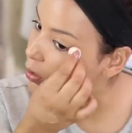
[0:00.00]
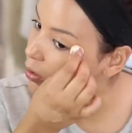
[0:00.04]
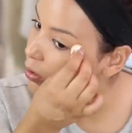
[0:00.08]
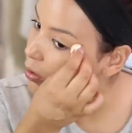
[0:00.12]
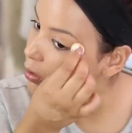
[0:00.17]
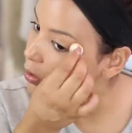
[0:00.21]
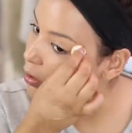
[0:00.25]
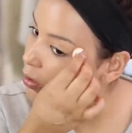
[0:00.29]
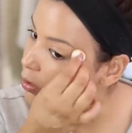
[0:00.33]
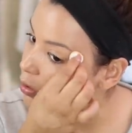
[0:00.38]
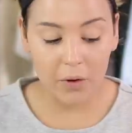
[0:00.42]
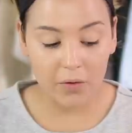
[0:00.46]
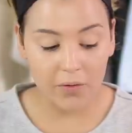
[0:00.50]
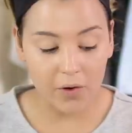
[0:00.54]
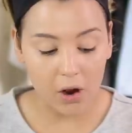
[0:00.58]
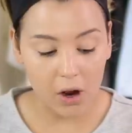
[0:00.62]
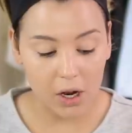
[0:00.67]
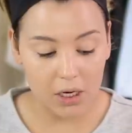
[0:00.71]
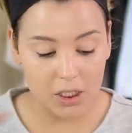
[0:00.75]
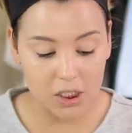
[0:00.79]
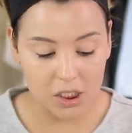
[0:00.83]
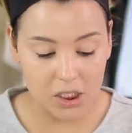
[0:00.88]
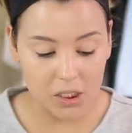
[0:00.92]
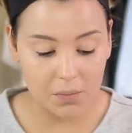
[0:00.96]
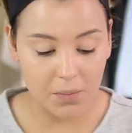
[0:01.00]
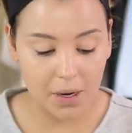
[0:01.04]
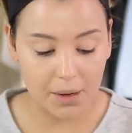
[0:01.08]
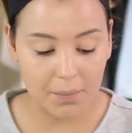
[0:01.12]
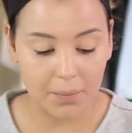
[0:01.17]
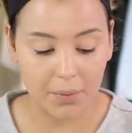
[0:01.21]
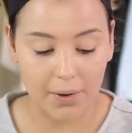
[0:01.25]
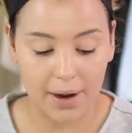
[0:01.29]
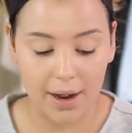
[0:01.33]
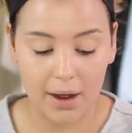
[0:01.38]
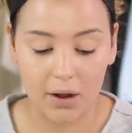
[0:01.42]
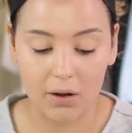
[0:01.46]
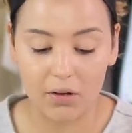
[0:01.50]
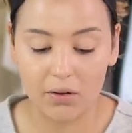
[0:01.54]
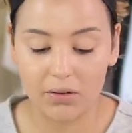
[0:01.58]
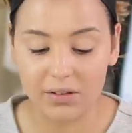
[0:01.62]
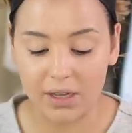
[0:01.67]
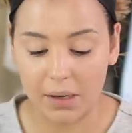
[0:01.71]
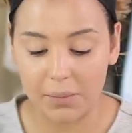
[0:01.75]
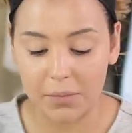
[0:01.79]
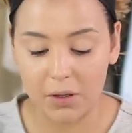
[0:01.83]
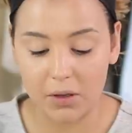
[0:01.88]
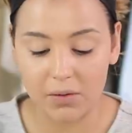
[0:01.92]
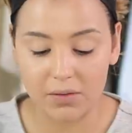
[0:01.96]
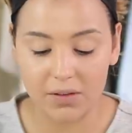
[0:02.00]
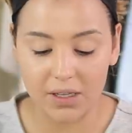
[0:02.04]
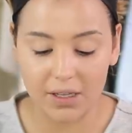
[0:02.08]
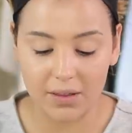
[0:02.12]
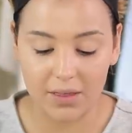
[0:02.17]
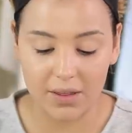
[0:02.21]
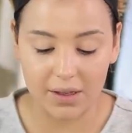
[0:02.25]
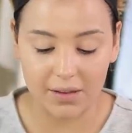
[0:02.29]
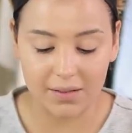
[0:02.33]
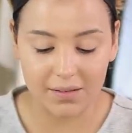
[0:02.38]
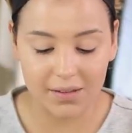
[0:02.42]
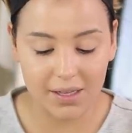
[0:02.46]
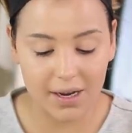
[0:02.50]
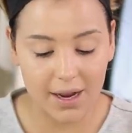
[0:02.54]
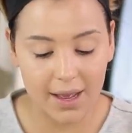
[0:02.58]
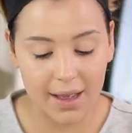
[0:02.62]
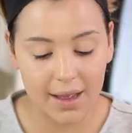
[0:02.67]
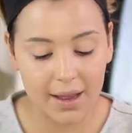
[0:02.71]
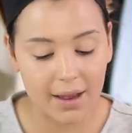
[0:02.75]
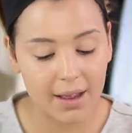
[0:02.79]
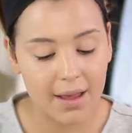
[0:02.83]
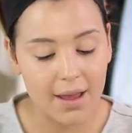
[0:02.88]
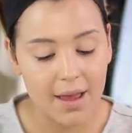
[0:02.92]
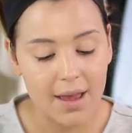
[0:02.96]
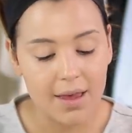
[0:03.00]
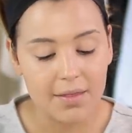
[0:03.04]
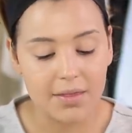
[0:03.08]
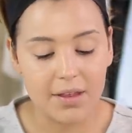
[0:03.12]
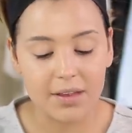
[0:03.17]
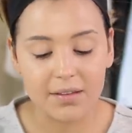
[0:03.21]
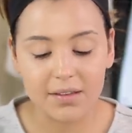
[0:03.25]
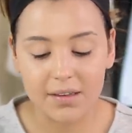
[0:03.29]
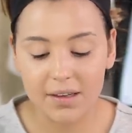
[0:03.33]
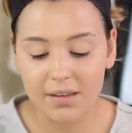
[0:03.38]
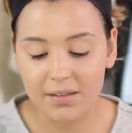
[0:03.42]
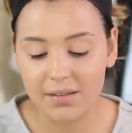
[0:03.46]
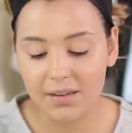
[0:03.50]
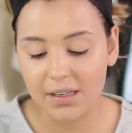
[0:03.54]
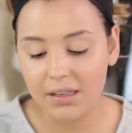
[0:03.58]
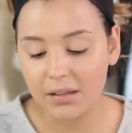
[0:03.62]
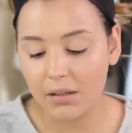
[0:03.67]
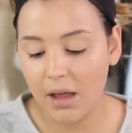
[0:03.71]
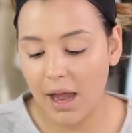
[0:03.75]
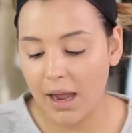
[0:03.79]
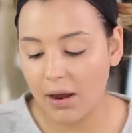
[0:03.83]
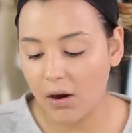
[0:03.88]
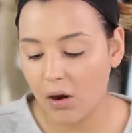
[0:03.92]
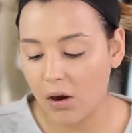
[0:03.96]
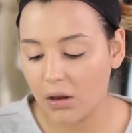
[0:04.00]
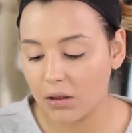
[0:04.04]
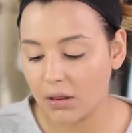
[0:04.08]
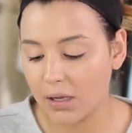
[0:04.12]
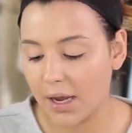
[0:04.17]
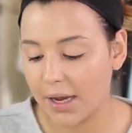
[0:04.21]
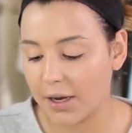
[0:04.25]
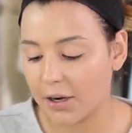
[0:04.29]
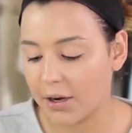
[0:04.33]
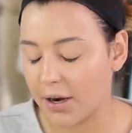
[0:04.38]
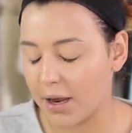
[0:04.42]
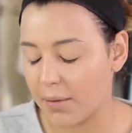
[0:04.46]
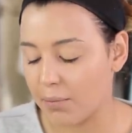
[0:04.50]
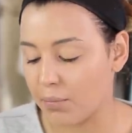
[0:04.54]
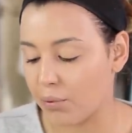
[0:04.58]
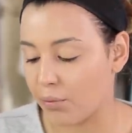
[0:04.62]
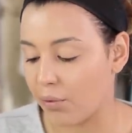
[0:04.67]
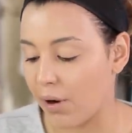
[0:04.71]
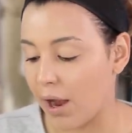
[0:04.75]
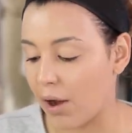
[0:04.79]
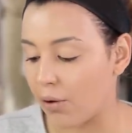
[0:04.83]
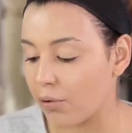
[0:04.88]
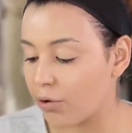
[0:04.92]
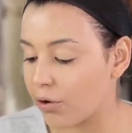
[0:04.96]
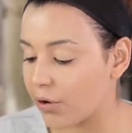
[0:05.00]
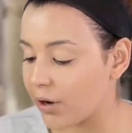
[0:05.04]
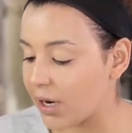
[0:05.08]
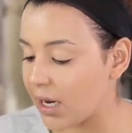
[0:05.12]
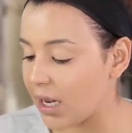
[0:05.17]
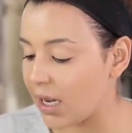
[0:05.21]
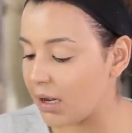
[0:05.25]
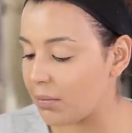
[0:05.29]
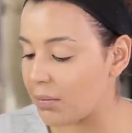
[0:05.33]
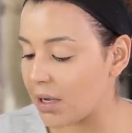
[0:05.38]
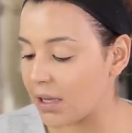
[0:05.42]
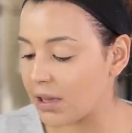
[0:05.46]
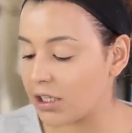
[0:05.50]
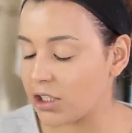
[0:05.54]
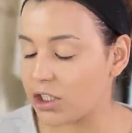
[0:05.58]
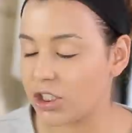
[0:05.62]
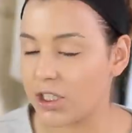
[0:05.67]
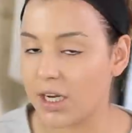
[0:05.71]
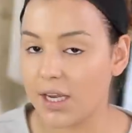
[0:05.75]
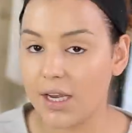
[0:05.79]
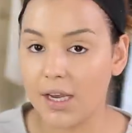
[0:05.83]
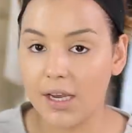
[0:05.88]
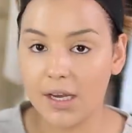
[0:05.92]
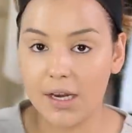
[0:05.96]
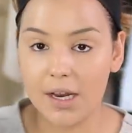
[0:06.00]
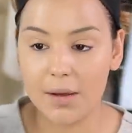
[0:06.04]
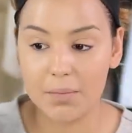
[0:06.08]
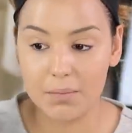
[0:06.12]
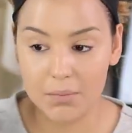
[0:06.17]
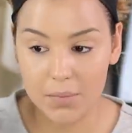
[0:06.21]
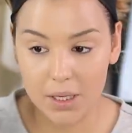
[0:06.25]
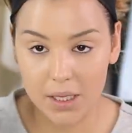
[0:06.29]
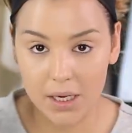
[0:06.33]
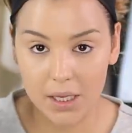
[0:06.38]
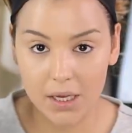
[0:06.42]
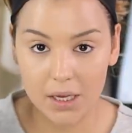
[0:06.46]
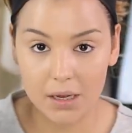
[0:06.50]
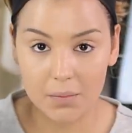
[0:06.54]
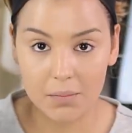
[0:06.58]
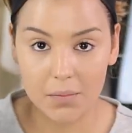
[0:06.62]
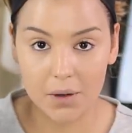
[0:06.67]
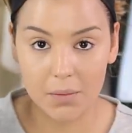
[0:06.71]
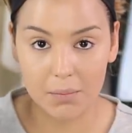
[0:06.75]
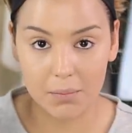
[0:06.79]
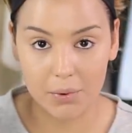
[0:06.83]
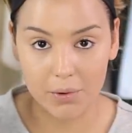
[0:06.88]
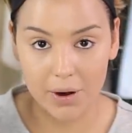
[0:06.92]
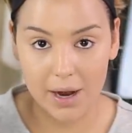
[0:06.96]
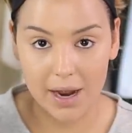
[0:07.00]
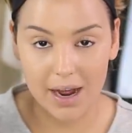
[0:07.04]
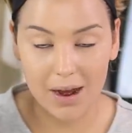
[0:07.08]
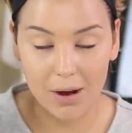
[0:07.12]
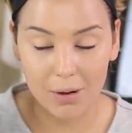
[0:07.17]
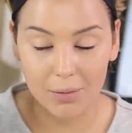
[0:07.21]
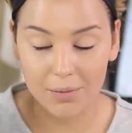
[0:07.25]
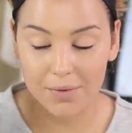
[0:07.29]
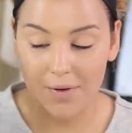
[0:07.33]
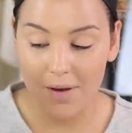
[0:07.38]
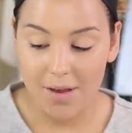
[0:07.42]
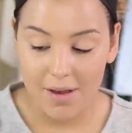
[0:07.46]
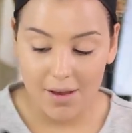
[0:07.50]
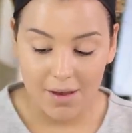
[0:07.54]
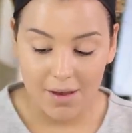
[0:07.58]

I'm not gonna move on to my brows. I'm using this today. This is the Lock On Liner and Brow Cream in the shade Medium Brown.